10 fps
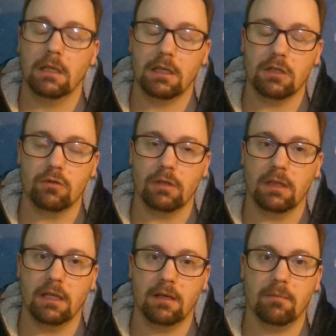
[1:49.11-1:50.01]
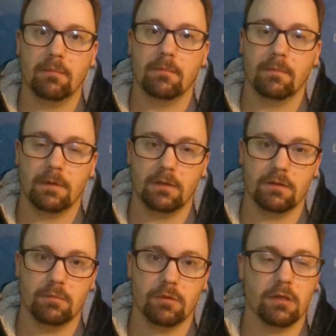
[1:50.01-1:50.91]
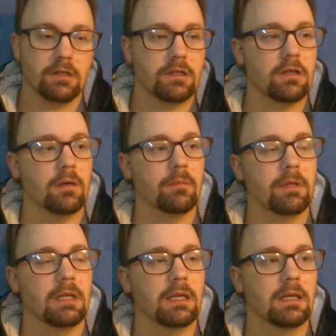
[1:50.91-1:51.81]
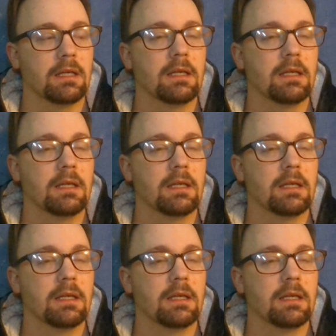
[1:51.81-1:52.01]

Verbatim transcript: he joined them. There's the production company.